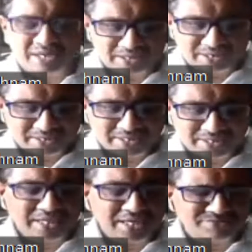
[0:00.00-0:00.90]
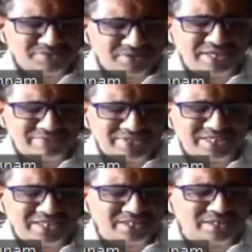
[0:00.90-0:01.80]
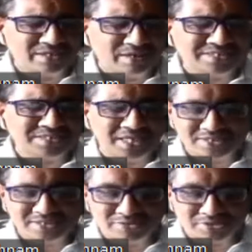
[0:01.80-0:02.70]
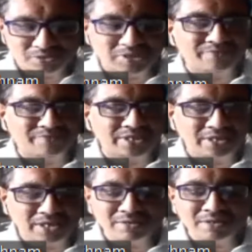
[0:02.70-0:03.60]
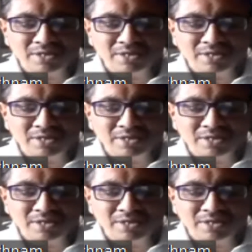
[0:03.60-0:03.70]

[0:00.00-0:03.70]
And as you're all aware, it all started with South Africa.